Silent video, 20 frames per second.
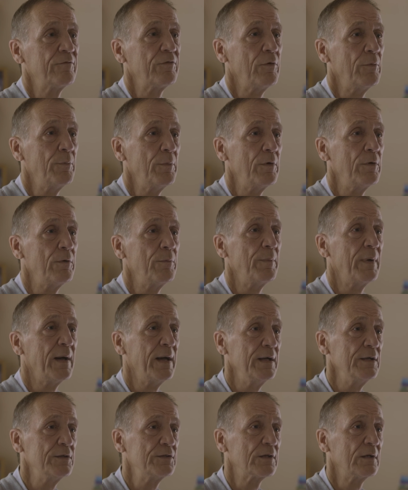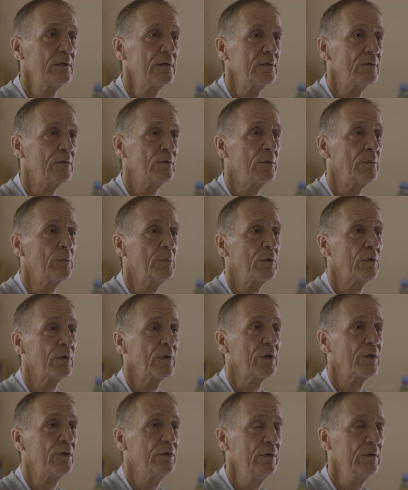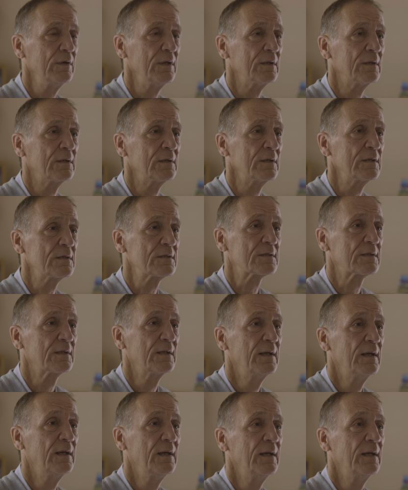For more major or more acute illness,